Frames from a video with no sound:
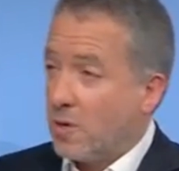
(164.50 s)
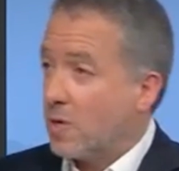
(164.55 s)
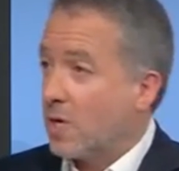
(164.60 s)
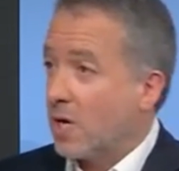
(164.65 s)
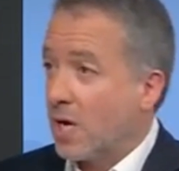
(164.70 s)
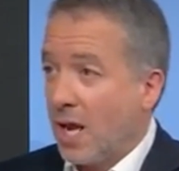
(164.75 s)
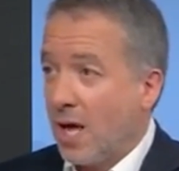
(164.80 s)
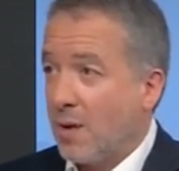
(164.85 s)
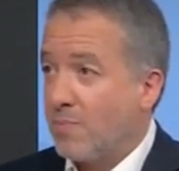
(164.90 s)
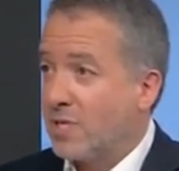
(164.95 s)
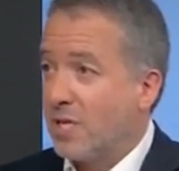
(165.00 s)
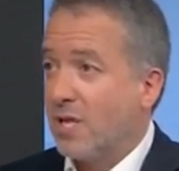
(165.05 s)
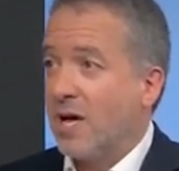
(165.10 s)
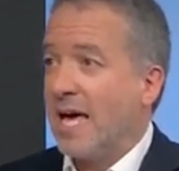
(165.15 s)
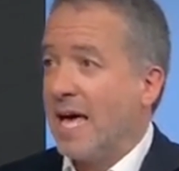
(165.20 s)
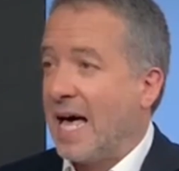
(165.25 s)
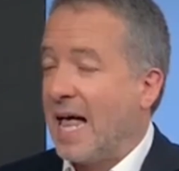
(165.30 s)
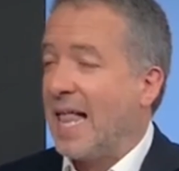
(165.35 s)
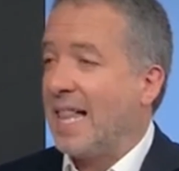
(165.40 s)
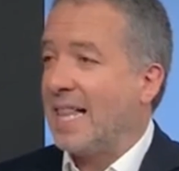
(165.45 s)
clubs like
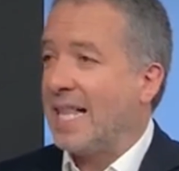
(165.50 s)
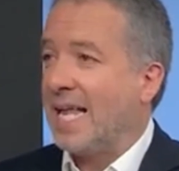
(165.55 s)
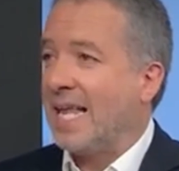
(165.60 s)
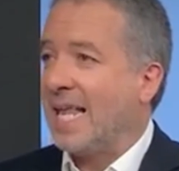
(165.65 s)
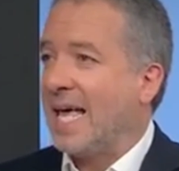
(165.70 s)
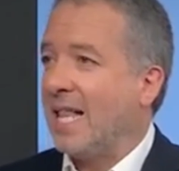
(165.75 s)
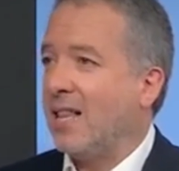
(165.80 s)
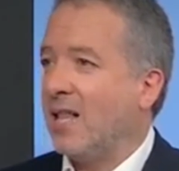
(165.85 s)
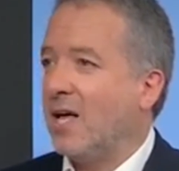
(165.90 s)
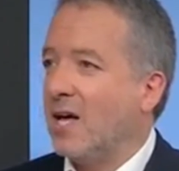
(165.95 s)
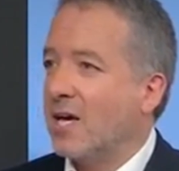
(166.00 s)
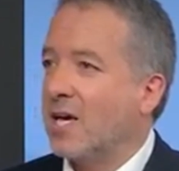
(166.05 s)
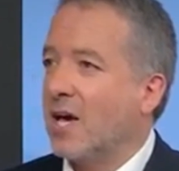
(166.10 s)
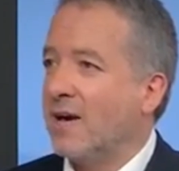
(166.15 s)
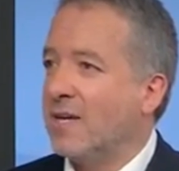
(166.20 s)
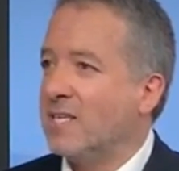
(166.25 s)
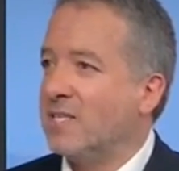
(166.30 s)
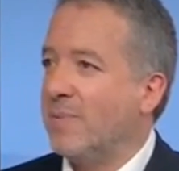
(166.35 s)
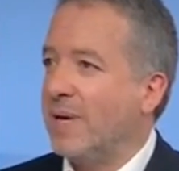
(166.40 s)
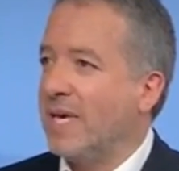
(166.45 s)
Al-Hilal are
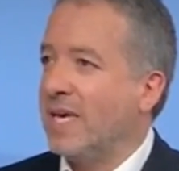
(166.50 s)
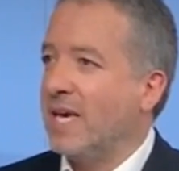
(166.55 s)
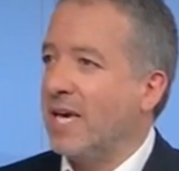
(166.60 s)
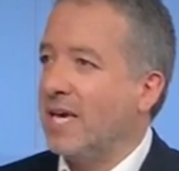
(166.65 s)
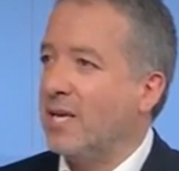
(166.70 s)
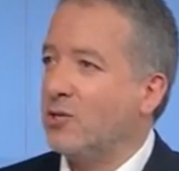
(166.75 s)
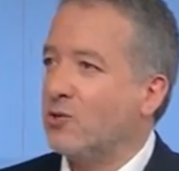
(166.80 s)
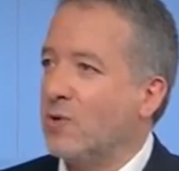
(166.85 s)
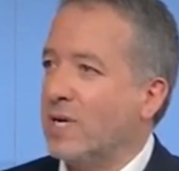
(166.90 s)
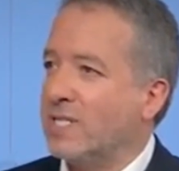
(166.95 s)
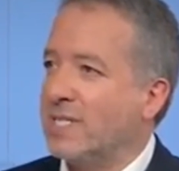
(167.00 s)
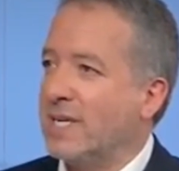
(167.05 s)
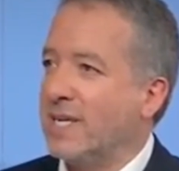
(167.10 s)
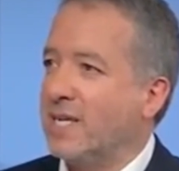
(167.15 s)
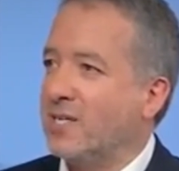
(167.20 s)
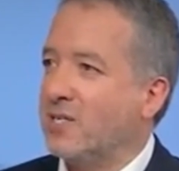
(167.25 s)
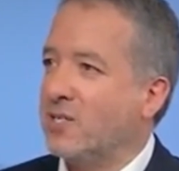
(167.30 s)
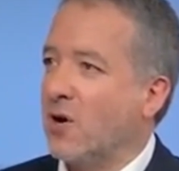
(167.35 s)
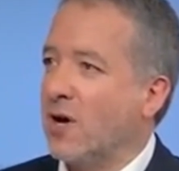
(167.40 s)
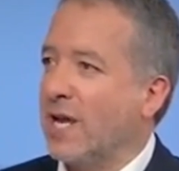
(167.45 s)
going to be interested
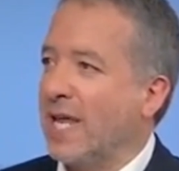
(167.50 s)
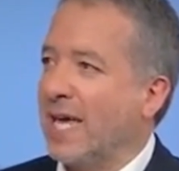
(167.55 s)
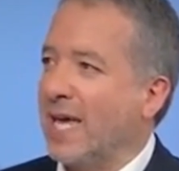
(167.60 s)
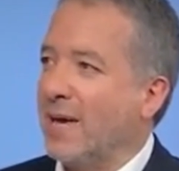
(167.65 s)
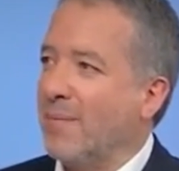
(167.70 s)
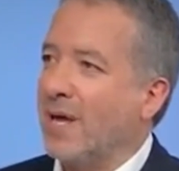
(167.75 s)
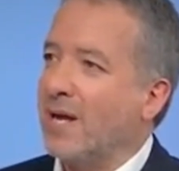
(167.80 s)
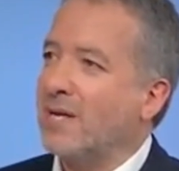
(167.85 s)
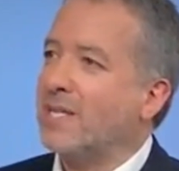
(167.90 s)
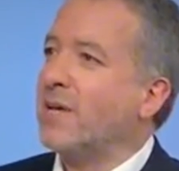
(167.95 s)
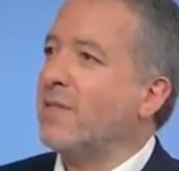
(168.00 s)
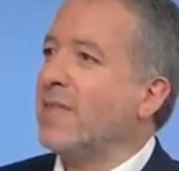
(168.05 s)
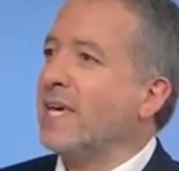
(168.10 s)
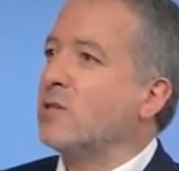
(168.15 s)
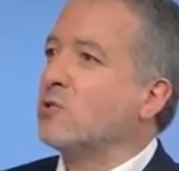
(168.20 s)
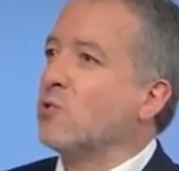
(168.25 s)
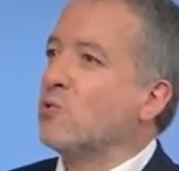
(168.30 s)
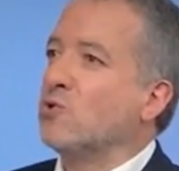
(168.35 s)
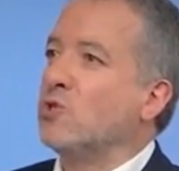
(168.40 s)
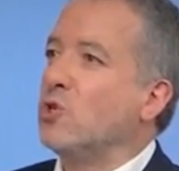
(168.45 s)
in signing him. And I don't think
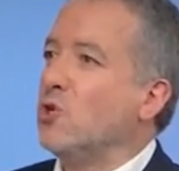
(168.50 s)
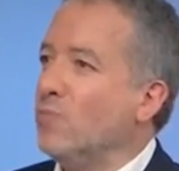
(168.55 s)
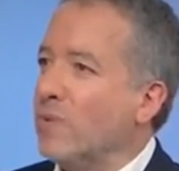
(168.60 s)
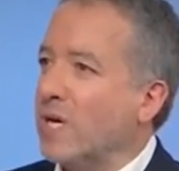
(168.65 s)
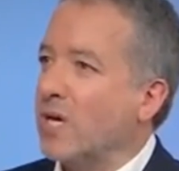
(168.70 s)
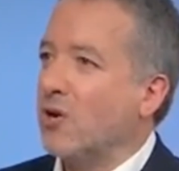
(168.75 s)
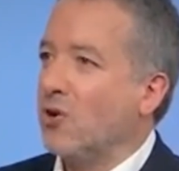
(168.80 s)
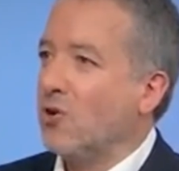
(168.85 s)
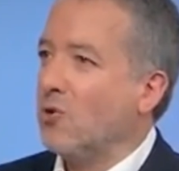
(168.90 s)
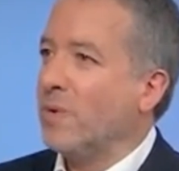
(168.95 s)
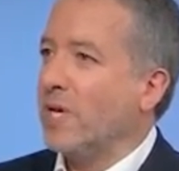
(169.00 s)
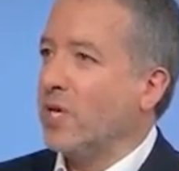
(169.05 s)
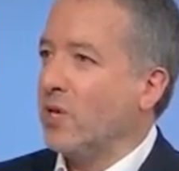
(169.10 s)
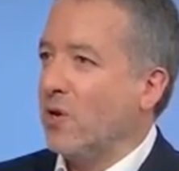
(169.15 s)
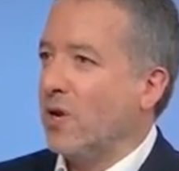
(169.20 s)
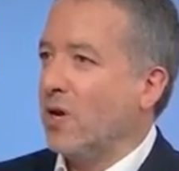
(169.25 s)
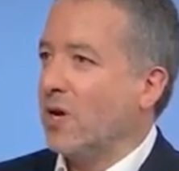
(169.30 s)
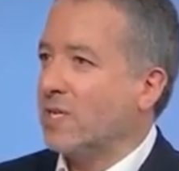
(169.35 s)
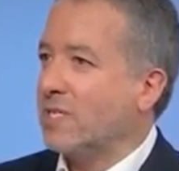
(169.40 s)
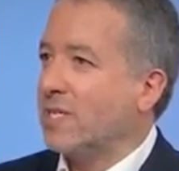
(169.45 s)
it's all doom and gloom at
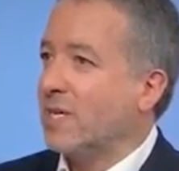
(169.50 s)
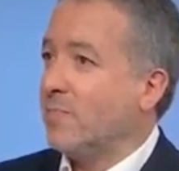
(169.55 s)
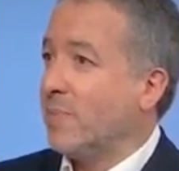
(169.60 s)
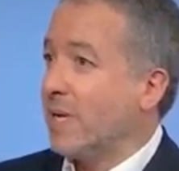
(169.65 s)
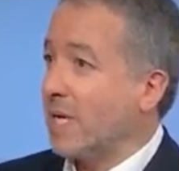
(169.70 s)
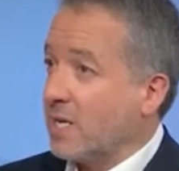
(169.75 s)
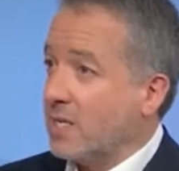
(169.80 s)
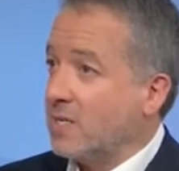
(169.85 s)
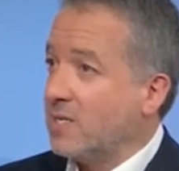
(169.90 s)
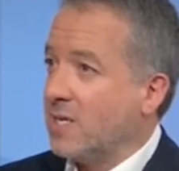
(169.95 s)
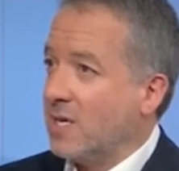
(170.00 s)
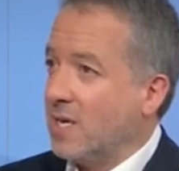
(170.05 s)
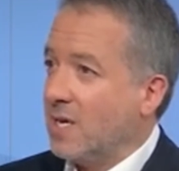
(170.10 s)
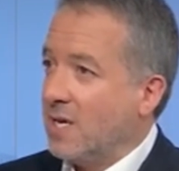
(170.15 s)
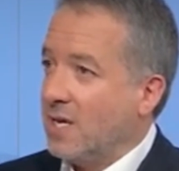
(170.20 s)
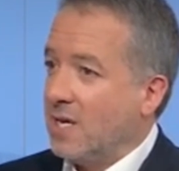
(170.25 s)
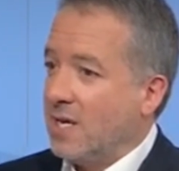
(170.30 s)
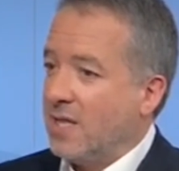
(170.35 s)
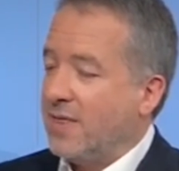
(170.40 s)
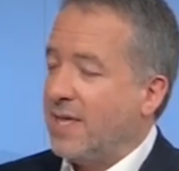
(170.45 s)
United, because
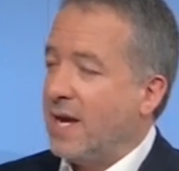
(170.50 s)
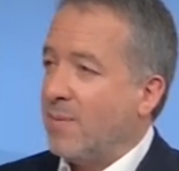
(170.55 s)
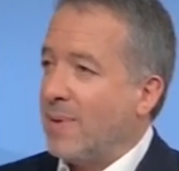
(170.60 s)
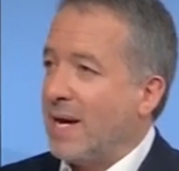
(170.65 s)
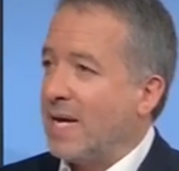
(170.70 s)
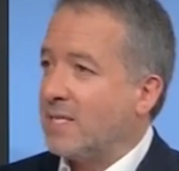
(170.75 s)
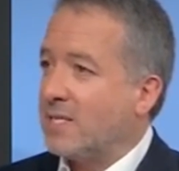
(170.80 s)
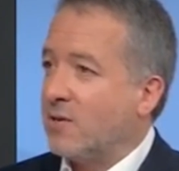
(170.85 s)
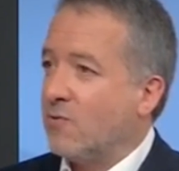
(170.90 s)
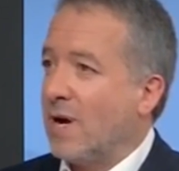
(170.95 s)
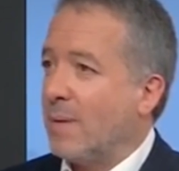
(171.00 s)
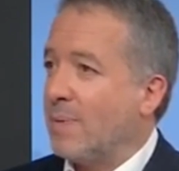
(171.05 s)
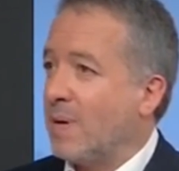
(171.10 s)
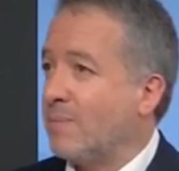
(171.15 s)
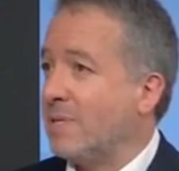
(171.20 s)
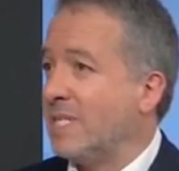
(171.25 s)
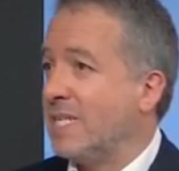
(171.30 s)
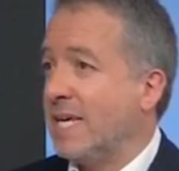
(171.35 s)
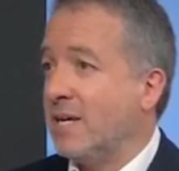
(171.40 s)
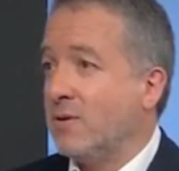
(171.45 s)
they're about to wrap up
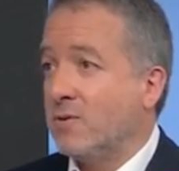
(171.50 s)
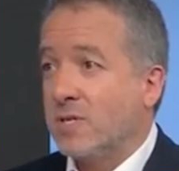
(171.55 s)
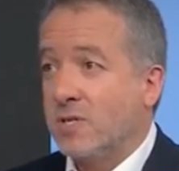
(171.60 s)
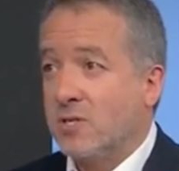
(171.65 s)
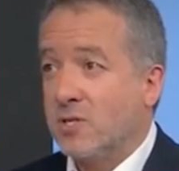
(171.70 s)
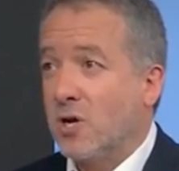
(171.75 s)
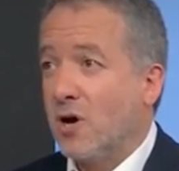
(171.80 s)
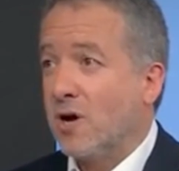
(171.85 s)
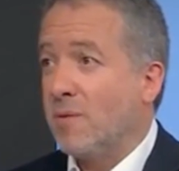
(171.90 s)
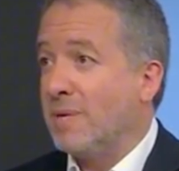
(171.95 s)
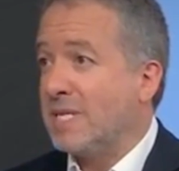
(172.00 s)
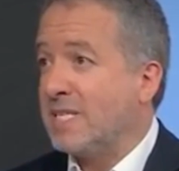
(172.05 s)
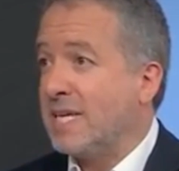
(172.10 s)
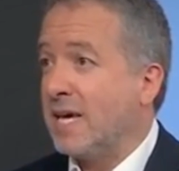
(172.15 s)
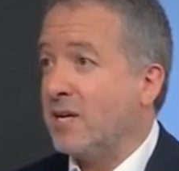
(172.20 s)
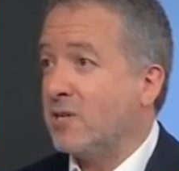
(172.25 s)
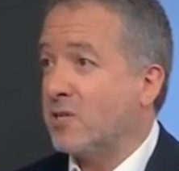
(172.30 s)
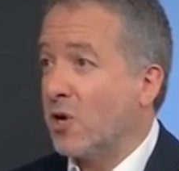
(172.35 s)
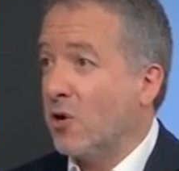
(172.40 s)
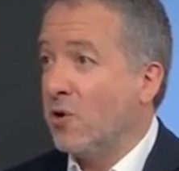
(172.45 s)
a deal to sign
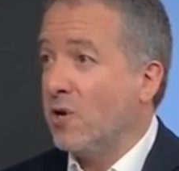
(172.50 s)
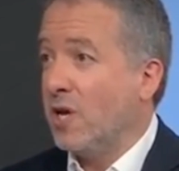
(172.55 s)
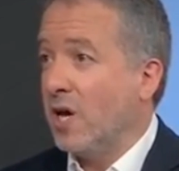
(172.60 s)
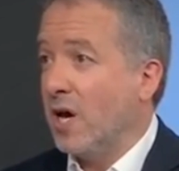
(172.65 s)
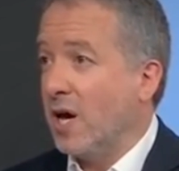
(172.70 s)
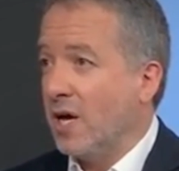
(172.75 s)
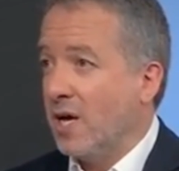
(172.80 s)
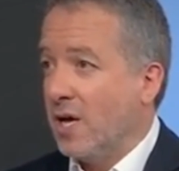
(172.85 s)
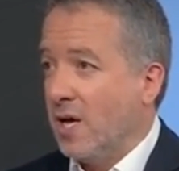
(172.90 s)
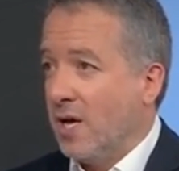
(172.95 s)
Matheus Cunha